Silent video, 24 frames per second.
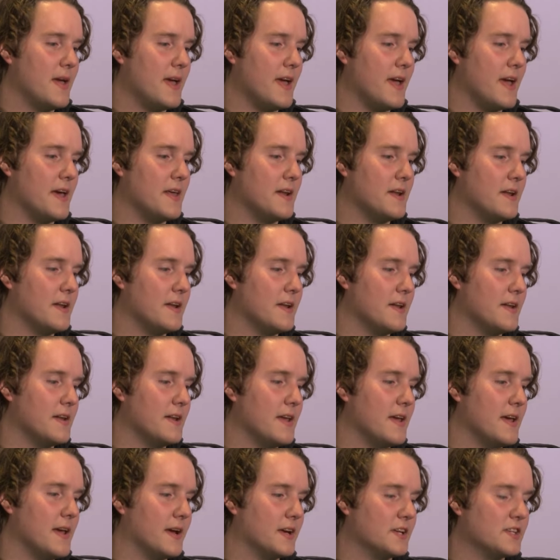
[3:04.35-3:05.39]

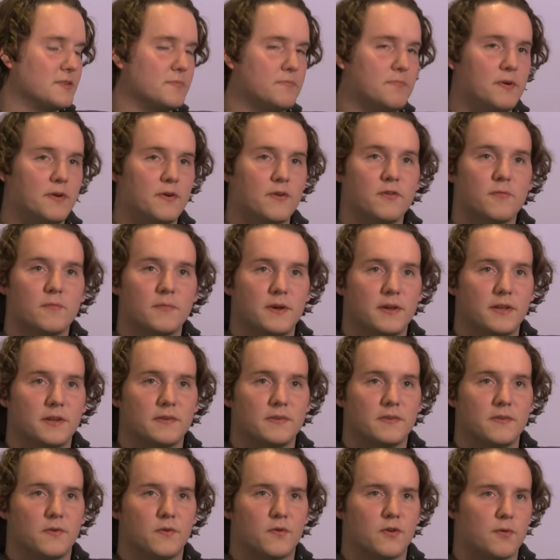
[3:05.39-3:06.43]
an
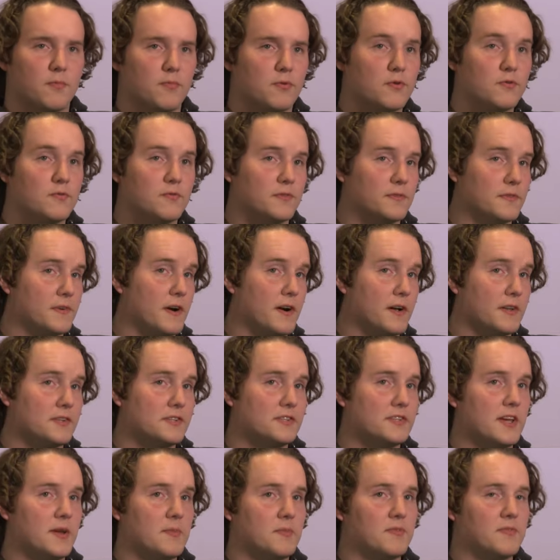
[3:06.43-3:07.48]
experiment or a proof of
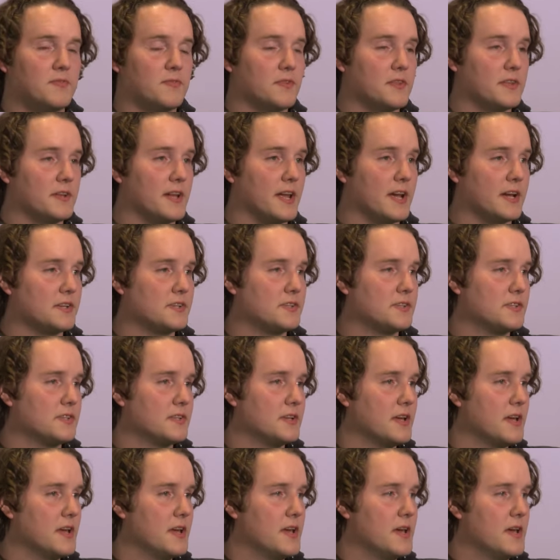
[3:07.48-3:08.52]
concept for the
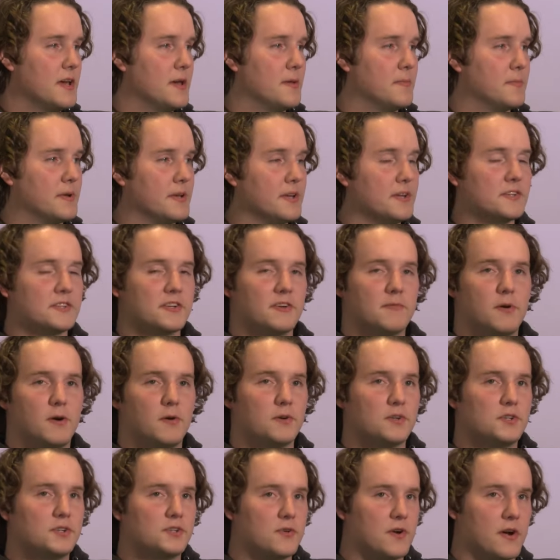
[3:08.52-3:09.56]
next piece, and I'm
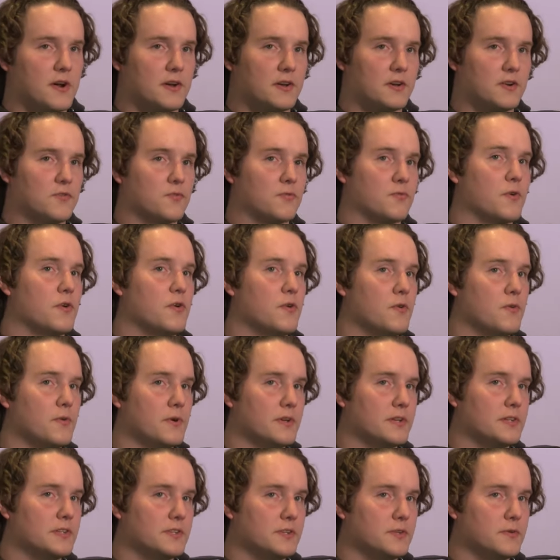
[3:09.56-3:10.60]
always trying to grow
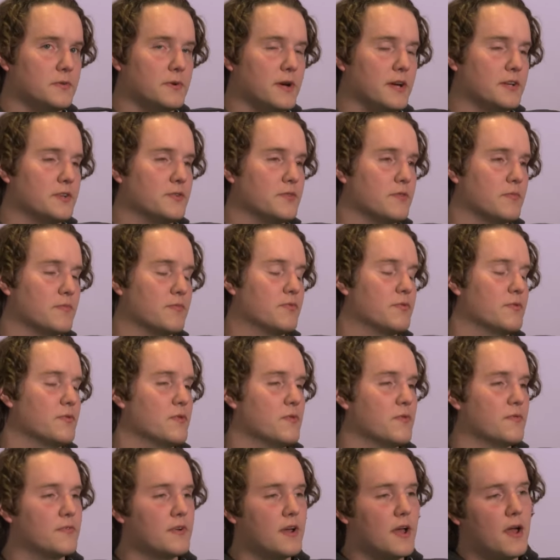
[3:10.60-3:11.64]
and to
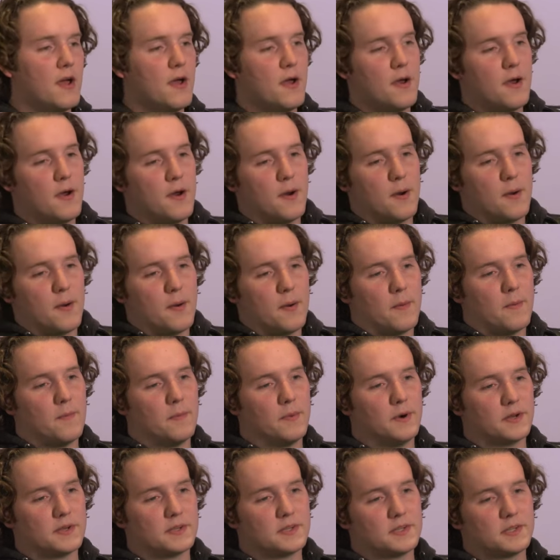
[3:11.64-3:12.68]
improve.
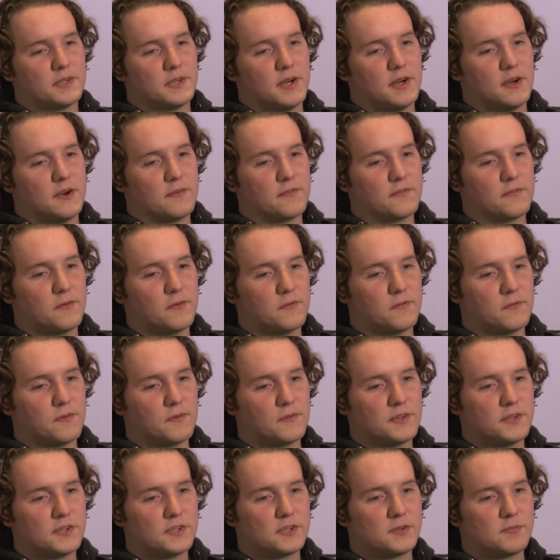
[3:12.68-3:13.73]
But
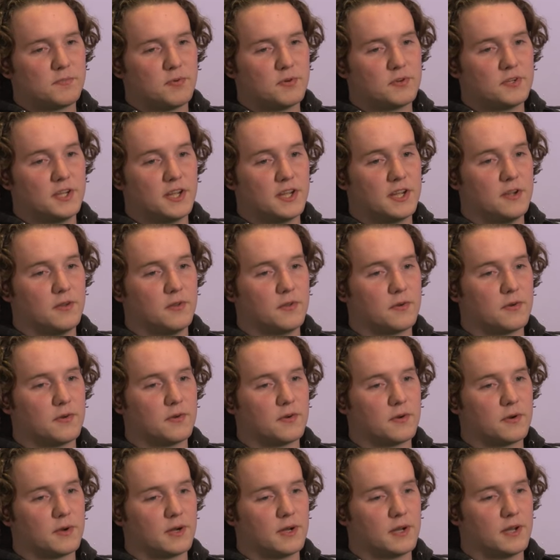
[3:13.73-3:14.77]
for this
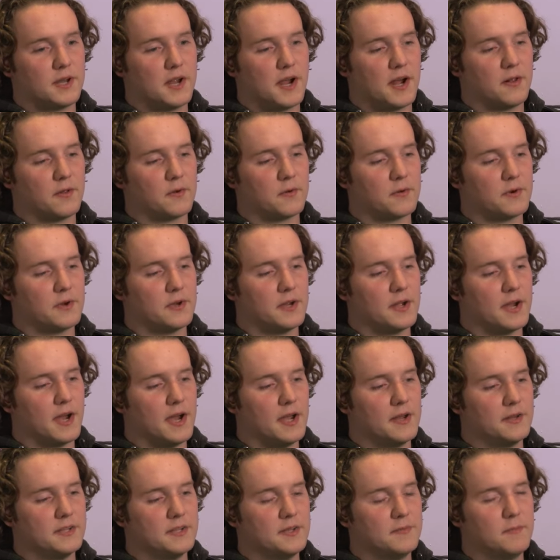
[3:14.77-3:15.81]
particular gallery,
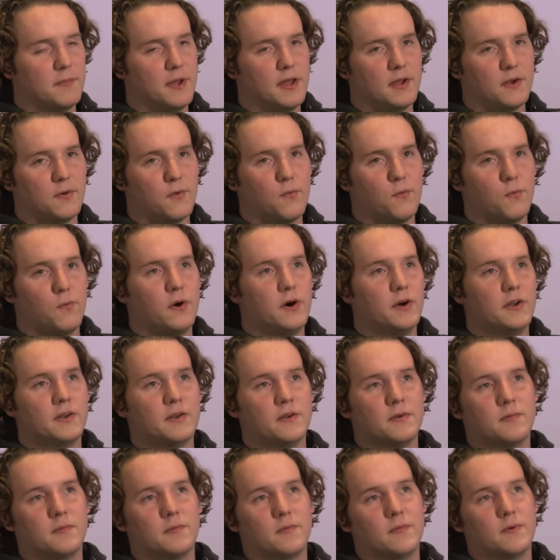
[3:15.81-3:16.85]
I did make
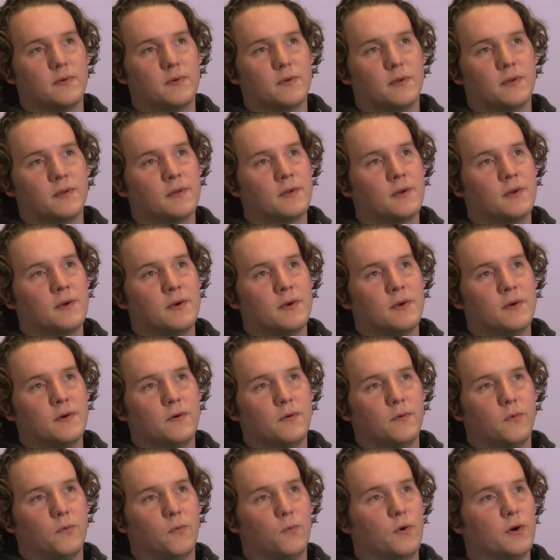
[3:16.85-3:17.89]
one
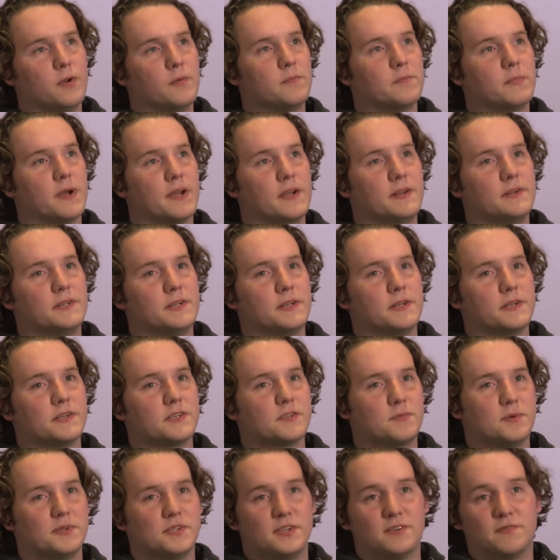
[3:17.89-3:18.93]
painting
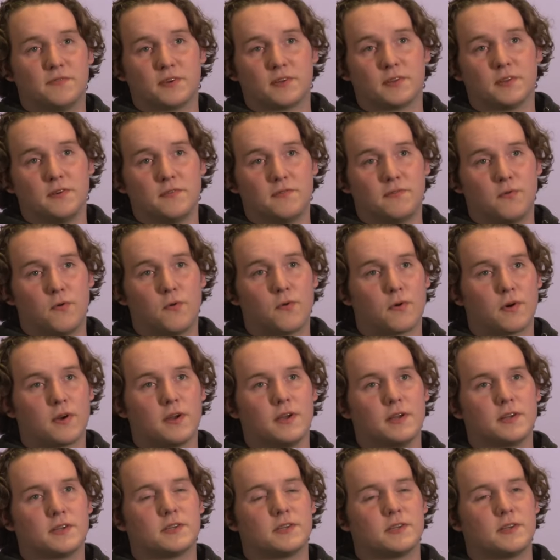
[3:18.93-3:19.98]
specifically for
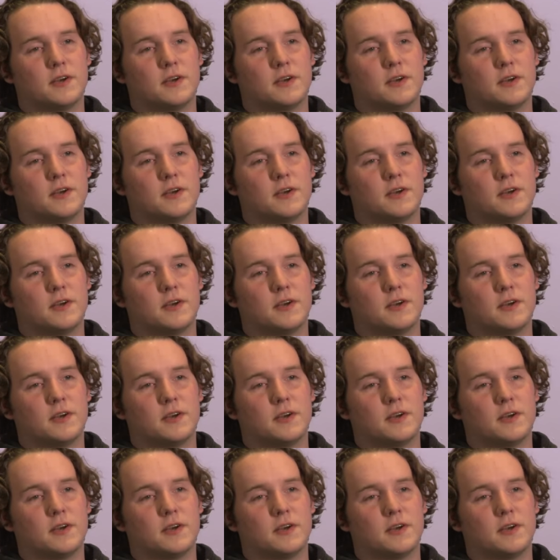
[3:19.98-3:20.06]
it,